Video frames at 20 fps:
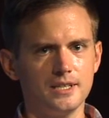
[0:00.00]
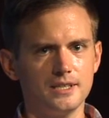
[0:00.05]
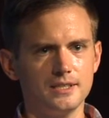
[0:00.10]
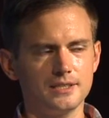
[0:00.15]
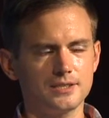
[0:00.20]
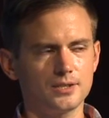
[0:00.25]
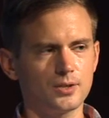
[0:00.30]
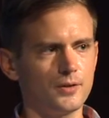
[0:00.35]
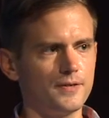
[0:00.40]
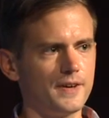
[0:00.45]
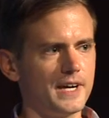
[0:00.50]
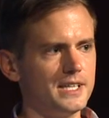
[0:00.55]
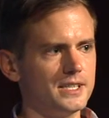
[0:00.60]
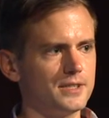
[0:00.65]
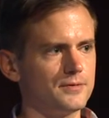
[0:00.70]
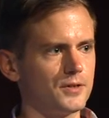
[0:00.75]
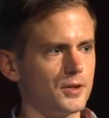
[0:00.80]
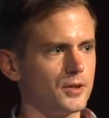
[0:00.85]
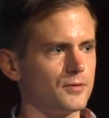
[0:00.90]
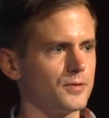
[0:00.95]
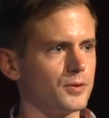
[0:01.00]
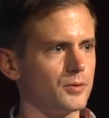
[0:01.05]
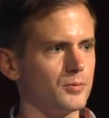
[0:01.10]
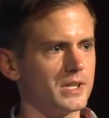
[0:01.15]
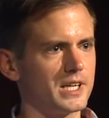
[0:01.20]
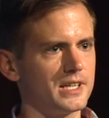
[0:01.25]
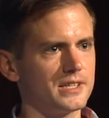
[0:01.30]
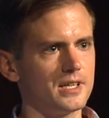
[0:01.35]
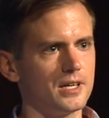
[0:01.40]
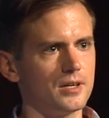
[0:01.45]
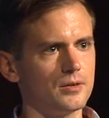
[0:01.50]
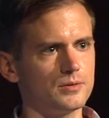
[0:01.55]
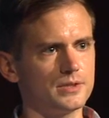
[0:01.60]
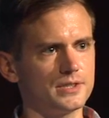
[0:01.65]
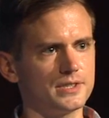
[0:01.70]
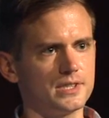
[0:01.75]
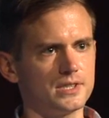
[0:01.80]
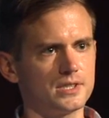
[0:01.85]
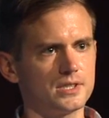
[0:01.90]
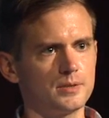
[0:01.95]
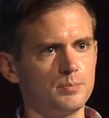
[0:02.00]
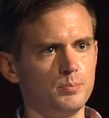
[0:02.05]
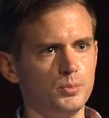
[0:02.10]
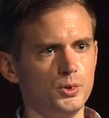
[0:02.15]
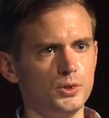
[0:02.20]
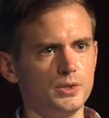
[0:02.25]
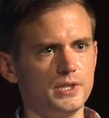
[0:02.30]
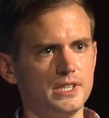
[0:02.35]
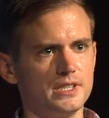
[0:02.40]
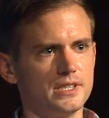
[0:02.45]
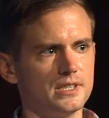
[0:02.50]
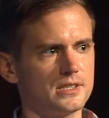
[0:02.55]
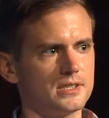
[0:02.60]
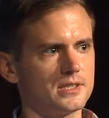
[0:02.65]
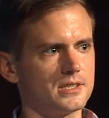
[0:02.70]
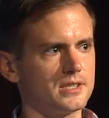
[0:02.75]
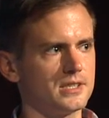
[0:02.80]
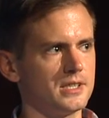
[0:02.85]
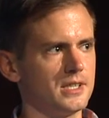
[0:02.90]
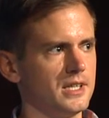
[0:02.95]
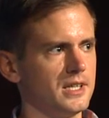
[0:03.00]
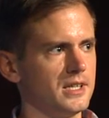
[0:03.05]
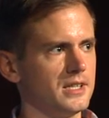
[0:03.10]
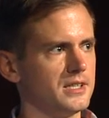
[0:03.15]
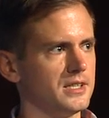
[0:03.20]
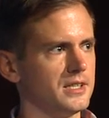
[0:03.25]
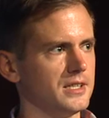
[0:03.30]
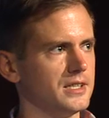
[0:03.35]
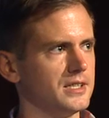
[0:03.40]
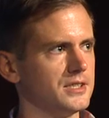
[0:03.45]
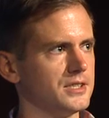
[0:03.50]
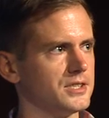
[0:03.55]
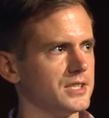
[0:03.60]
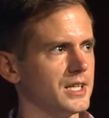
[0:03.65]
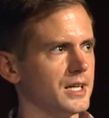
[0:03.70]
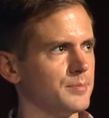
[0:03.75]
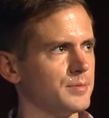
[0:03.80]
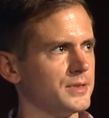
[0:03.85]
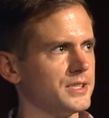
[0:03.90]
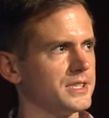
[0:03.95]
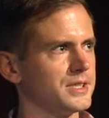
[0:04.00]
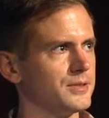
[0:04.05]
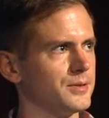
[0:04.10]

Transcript: So if I had to vote for what I thought was the spookiest thing in Shapeless,